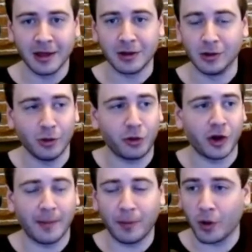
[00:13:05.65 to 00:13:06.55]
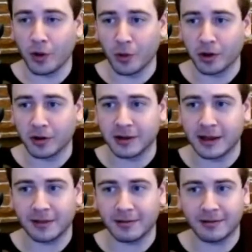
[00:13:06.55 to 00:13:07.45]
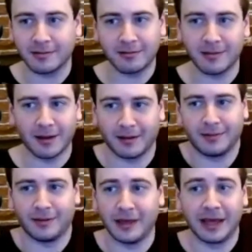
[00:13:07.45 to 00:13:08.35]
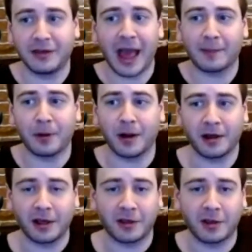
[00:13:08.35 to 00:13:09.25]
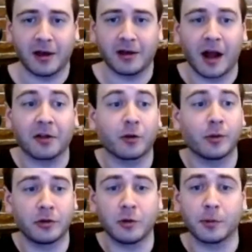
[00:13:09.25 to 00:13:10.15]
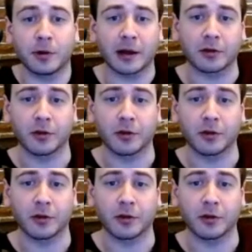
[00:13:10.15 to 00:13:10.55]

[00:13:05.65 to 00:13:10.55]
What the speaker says: You loosen up law and order and you get the exact consequences you predict.